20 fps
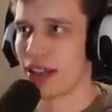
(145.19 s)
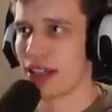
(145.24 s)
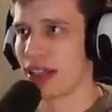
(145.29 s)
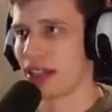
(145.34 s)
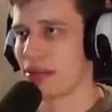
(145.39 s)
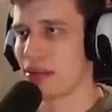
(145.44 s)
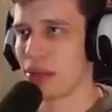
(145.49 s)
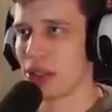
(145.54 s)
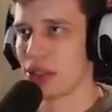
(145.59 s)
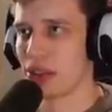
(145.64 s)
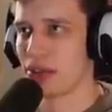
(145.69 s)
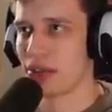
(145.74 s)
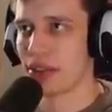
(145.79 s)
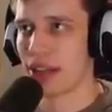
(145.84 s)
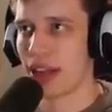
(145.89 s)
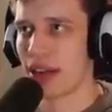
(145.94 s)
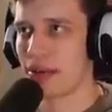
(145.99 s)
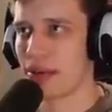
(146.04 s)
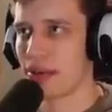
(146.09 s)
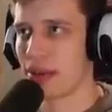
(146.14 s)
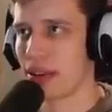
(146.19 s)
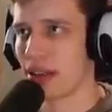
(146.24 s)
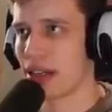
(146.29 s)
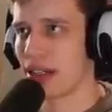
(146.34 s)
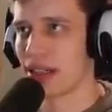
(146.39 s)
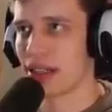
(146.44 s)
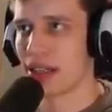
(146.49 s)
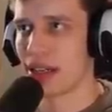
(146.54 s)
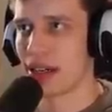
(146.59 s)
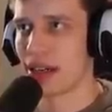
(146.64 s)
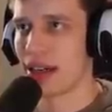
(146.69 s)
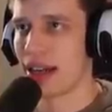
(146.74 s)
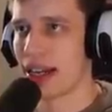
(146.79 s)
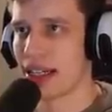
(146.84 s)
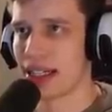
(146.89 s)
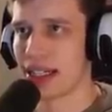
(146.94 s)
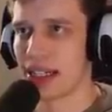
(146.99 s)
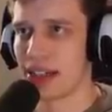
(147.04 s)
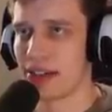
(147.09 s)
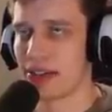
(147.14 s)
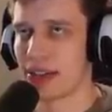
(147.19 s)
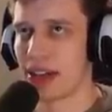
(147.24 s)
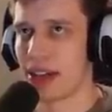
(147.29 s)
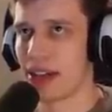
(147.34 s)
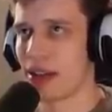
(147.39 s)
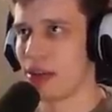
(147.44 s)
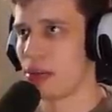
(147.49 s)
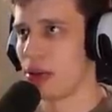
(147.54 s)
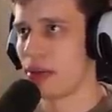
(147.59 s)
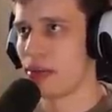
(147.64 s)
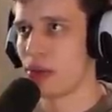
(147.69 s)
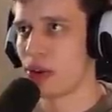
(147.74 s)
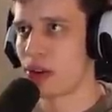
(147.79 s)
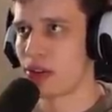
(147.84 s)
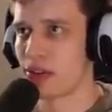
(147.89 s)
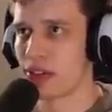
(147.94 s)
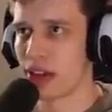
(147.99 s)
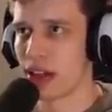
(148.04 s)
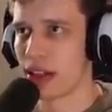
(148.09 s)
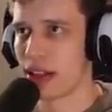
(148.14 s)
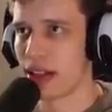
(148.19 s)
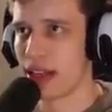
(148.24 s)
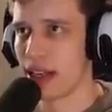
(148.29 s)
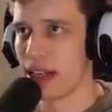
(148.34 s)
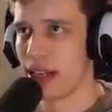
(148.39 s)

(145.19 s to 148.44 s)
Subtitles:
Like, most of the time, things that are less safe tend to be more fun.